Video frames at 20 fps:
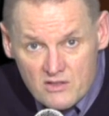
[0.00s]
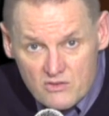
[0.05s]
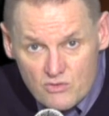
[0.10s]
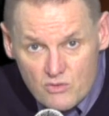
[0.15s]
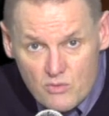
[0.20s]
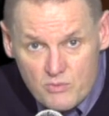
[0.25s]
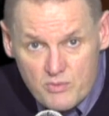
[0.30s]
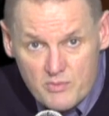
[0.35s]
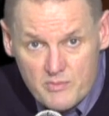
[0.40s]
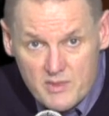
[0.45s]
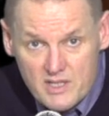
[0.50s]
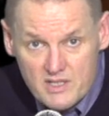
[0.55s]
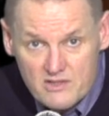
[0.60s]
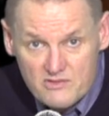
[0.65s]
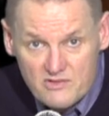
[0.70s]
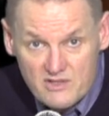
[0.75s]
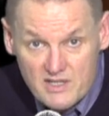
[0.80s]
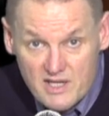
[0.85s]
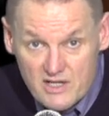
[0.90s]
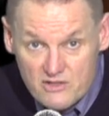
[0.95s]
Dopamine
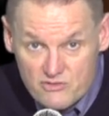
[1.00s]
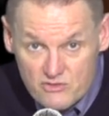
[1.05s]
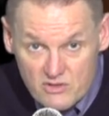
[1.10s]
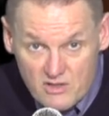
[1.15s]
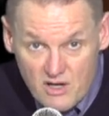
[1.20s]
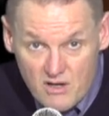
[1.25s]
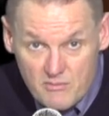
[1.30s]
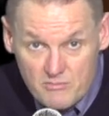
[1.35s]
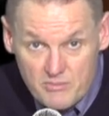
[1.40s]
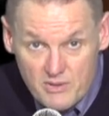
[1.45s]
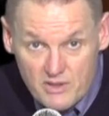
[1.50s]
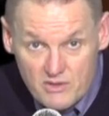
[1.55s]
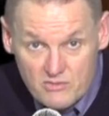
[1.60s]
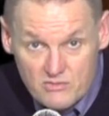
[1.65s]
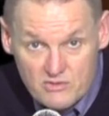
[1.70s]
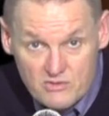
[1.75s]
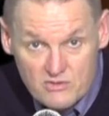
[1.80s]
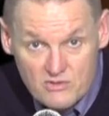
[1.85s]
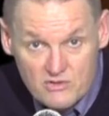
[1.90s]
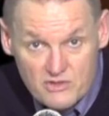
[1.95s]
is a natural
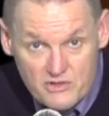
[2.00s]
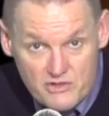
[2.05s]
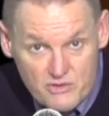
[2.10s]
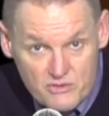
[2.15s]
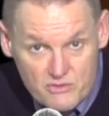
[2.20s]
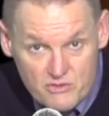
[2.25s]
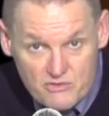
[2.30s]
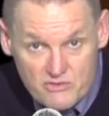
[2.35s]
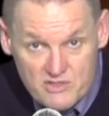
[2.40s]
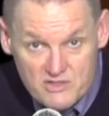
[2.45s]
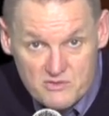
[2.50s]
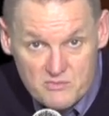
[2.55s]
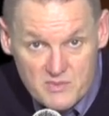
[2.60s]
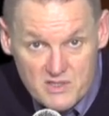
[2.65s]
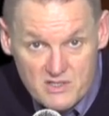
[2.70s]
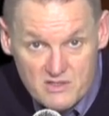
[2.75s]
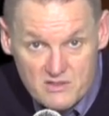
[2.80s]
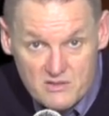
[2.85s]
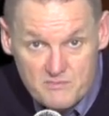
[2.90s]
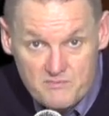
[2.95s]
compound called a
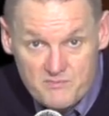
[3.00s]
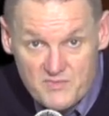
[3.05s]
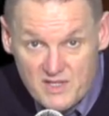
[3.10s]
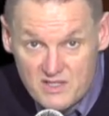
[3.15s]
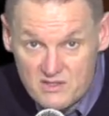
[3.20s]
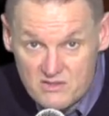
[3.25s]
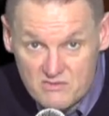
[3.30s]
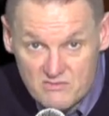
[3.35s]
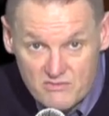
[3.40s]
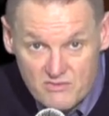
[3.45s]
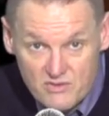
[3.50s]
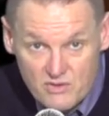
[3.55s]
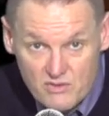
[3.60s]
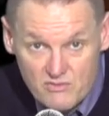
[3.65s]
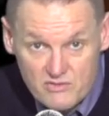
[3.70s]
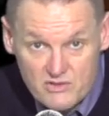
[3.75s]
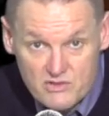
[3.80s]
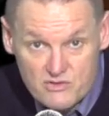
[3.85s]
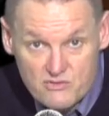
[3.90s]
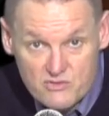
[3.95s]
neurotransmitter and is
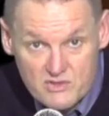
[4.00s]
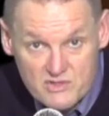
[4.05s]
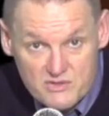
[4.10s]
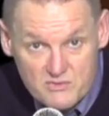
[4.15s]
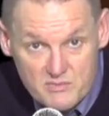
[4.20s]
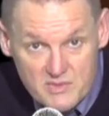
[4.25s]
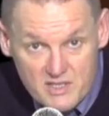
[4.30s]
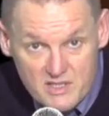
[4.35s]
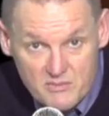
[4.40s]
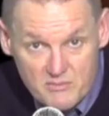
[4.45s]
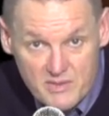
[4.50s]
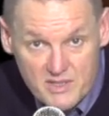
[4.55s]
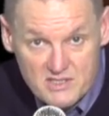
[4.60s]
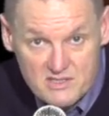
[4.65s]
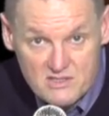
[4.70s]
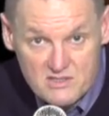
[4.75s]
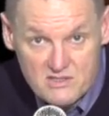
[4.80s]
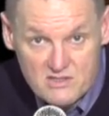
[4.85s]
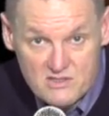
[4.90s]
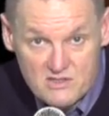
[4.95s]
involved in transmitting
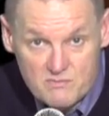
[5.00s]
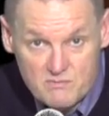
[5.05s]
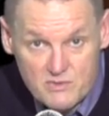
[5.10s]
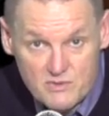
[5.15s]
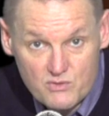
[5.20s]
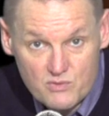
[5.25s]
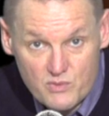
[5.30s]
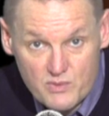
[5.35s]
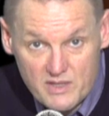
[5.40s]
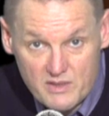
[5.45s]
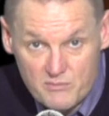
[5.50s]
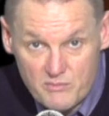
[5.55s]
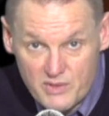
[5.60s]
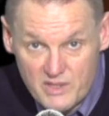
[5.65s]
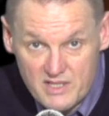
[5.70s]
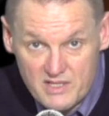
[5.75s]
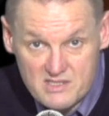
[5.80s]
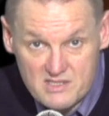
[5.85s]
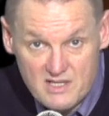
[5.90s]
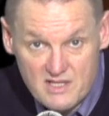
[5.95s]
messages between
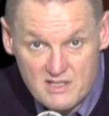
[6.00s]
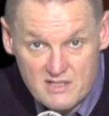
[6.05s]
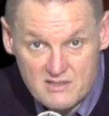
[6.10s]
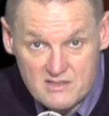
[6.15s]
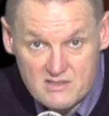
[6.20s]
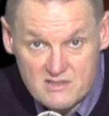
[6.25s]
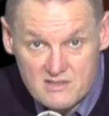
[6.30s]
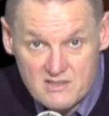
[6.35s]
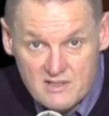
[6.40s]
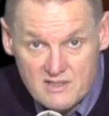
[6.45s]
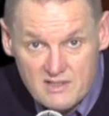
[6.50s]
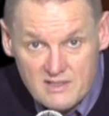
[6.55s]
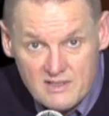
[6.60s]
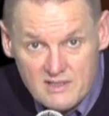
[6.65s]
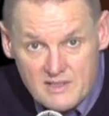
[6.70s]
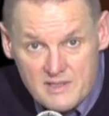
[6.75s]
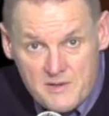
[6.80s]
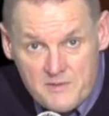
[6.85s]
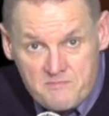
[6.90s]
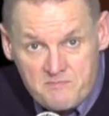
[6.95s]
brain cells.
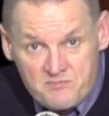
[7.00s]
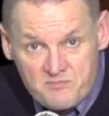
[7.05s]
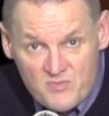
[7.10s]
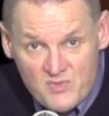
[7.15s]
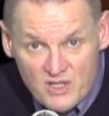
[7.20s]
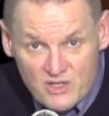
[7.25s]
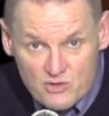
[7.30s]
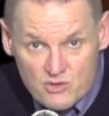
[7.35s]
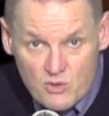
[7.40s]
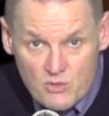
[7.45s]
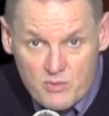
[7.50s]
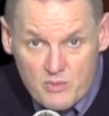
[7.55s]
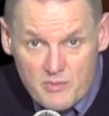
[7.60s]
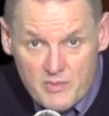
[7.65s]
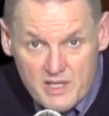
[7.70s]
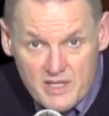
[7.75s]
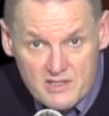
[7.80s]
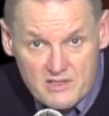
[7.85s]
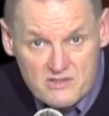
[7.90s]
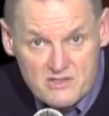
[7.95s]

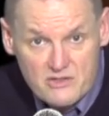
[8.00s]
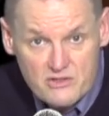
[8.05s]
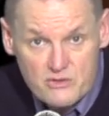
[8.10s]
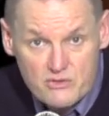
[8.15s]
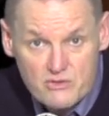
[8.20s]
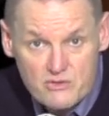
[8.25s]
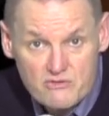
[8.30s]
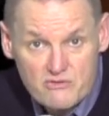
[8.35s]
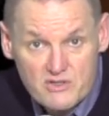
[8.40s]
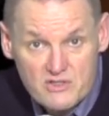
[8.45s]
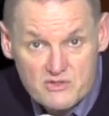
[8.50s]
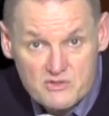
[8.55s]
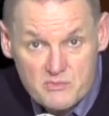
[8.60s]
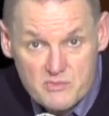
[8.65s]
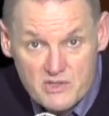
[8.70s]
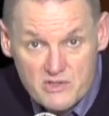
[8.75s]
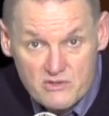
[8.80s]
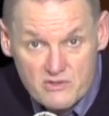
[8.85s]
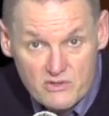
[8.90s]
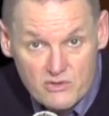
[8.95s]
Dopamine is a
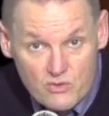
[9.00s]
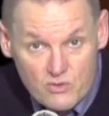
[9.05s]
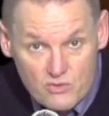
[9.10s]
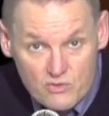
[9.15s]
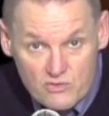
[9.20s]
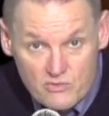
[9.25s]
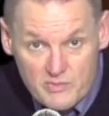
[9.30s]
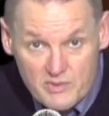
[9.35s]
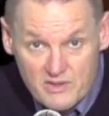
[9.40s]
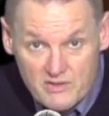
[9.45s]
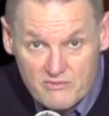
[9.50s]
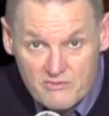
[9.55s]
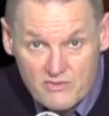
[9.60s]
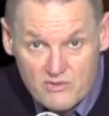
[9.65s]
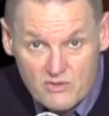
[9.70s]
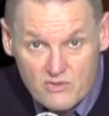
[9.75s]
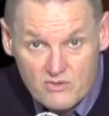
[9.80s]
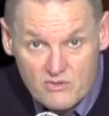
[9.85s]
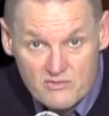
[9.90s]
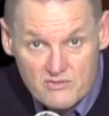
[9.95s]
neurotransmitter known to be
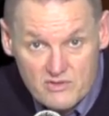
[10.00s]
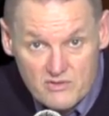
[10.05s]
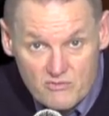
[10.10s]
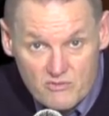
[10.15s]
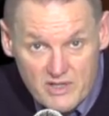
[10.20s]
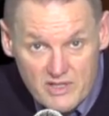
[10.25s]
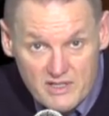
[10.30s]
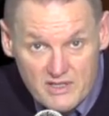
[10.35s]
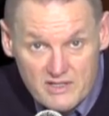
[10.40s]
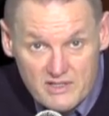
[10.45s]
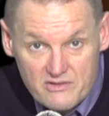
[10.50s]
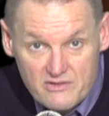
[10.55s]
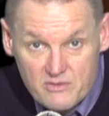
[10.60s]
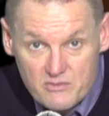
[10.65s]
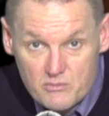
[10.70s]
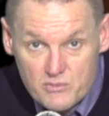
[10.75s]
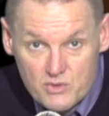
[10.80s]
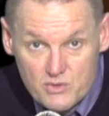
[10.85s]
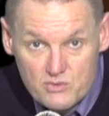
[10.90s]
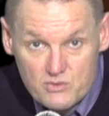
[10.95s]
involved in
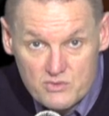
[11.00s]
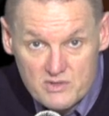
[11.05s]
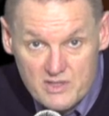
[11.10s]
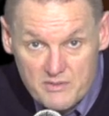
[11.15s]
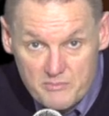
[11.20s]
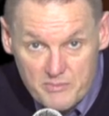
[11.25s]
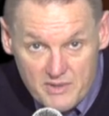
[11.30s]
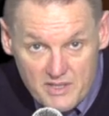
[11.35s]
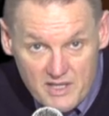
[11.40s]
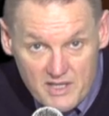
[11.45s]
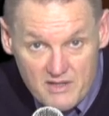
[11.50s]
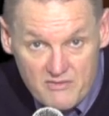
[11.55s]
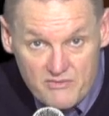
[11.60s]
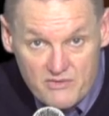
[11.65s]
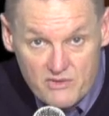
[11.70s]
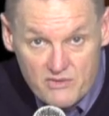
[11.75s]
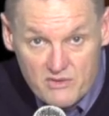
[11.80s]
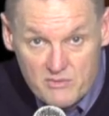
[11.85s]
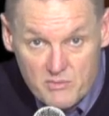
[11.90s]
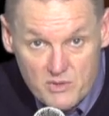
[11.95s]
regulating mood and
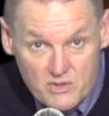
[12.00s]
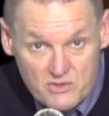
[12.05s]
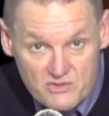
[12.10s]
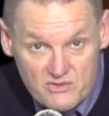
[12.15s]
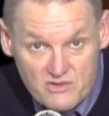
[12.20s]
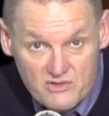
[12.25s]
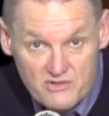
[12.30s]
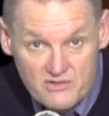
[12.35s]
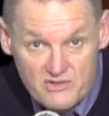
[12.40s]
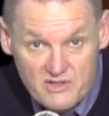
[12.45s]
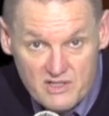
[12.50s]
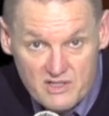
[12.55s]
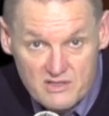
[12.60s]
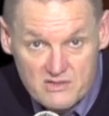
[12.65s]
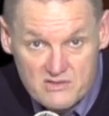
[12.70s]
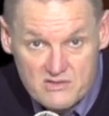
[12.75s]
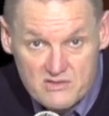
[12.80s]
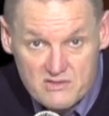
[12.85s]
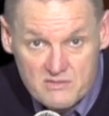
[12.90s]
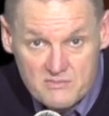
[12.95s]
behaviour, amongst other
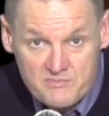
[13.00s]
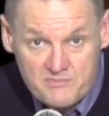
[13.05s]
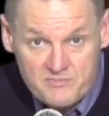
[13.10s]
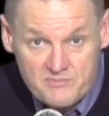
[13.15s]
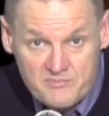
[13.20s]
things.